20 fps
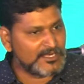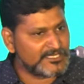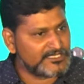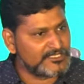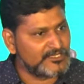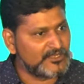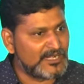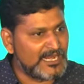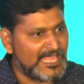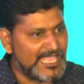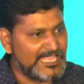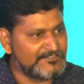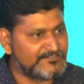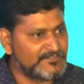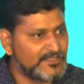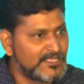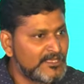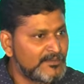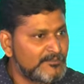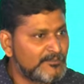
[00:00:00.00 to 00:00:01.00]
you want in your
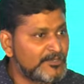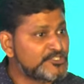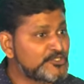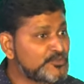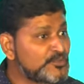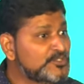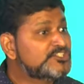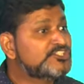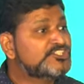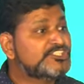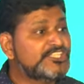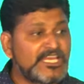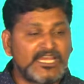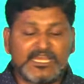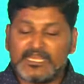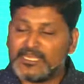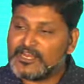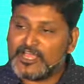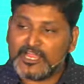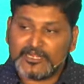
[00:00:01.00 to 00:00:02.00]
life but you would
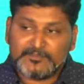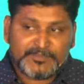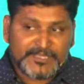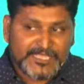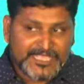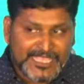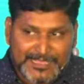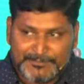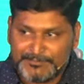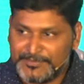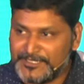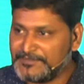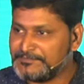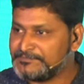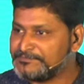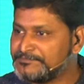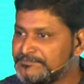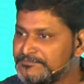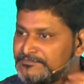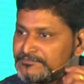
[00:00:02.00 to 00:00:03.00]
still not be happy
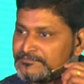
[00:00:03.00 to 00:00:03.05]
